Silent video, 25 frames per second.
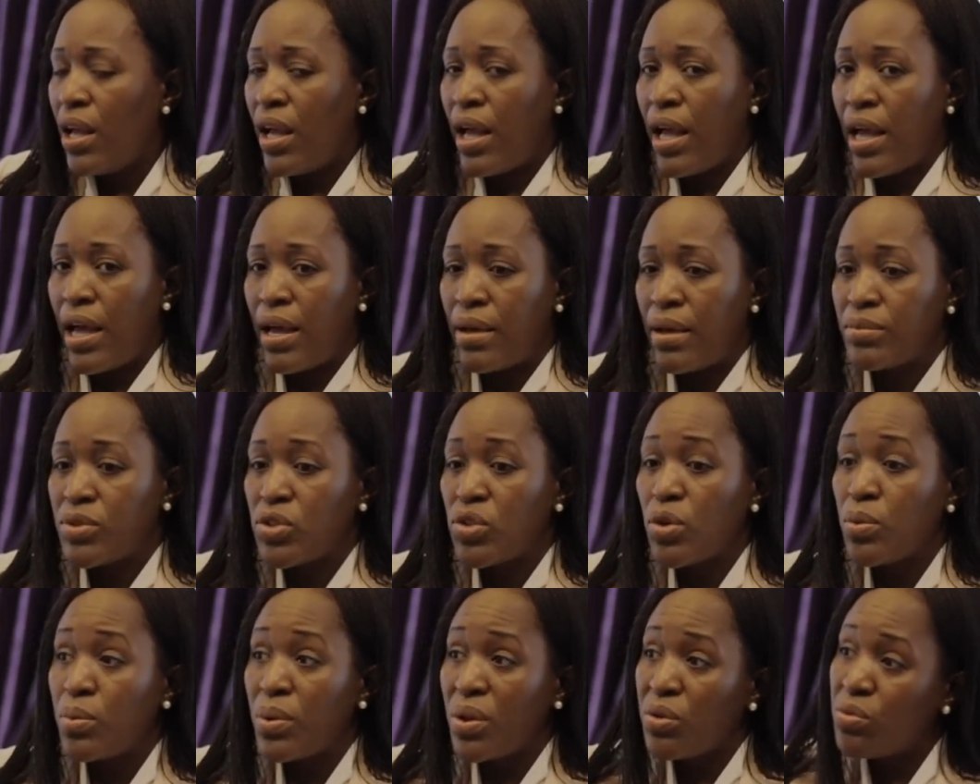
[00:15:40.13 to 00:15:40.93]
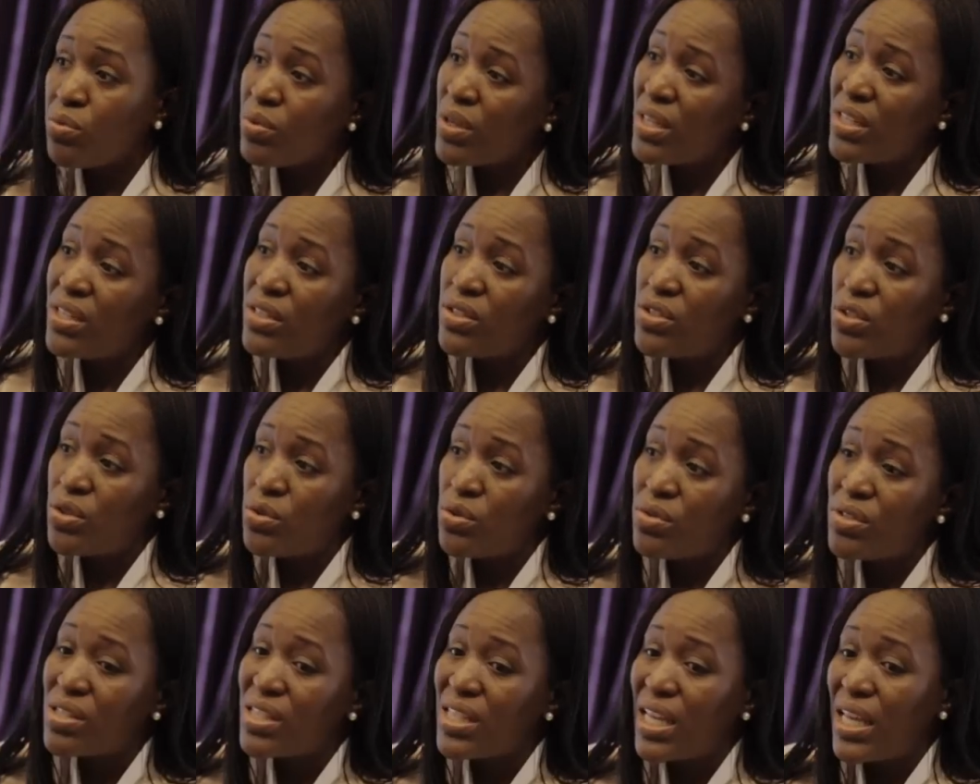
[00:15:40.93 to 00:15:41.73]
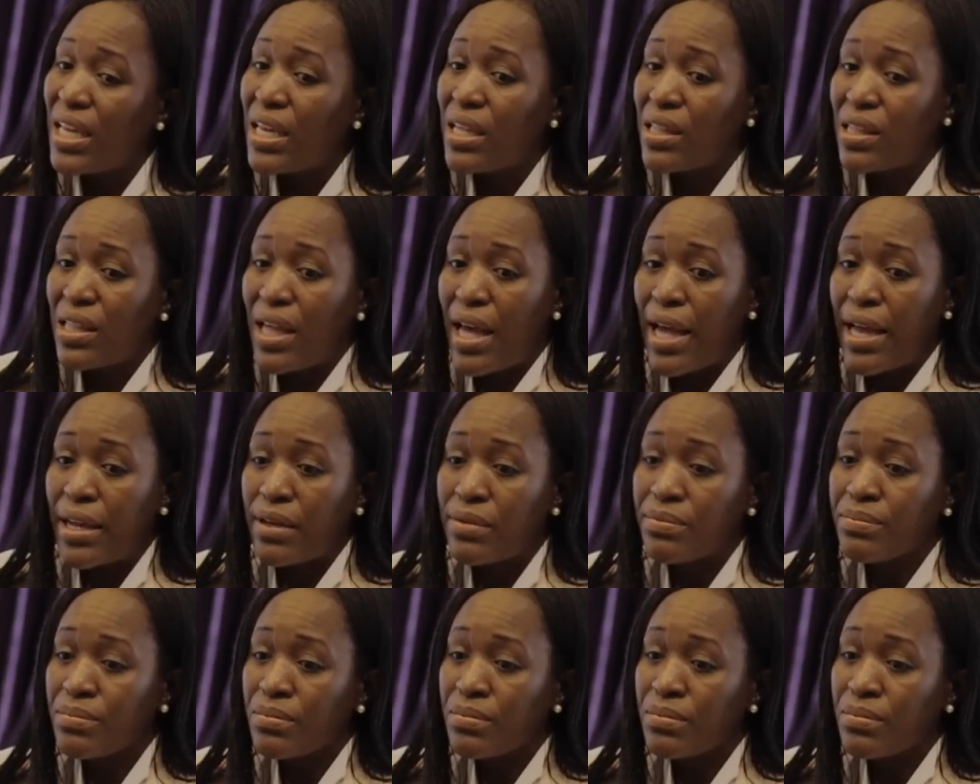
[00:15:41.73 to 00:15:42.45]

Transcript: Um, so we really do think that